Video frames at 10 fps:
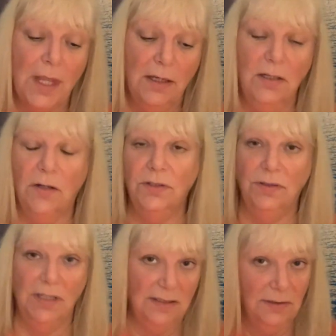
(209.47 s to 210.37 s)
You know, you
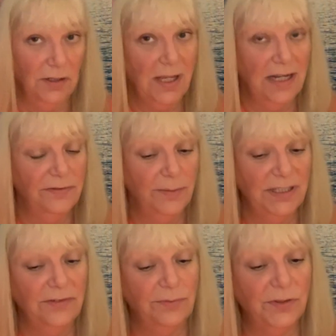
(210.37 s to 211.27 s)
need to look at it from a
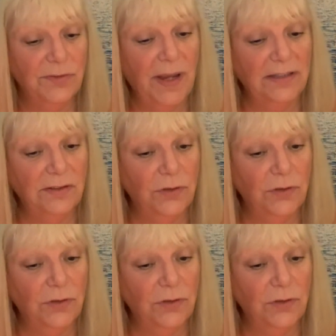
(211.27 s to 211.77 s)
different perspective.